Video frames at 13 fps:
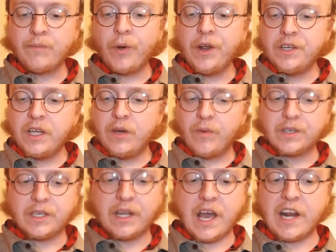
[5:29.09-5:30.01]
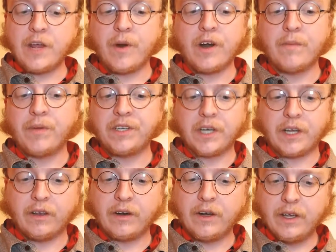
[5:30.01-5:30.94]
Point D wasn't anywhere in
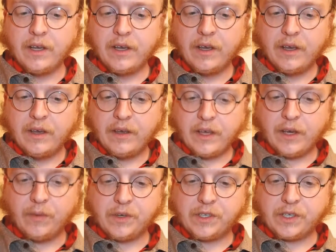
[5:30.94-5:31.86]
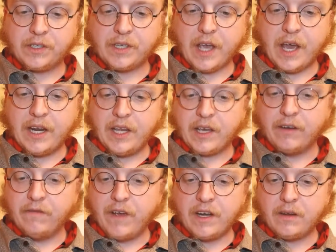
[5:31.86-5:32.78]
particular. It was just any
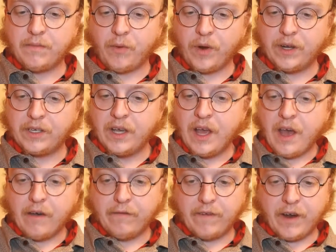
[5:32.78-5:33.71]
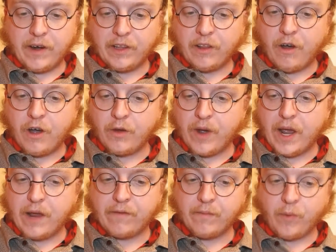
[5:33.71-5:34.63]
convenient point, a very long
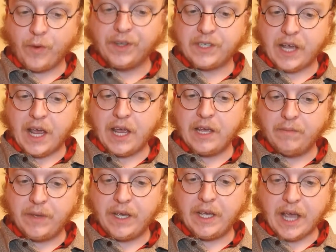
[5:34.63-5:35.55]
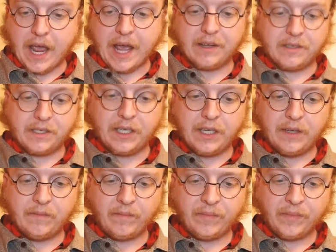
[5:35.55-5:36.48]
way from points A, B, and
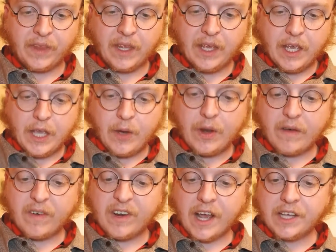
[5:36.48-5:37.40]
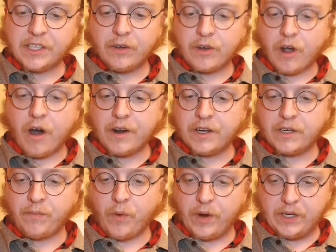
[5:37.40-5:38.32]
C. He would have a nice little cottage
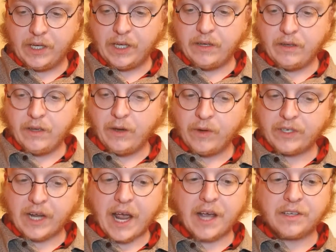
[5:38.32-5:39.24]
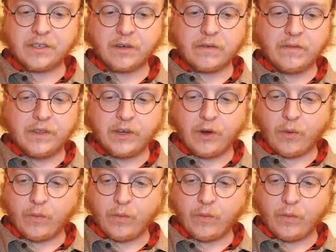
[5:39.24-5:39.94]
at point D, with axes over the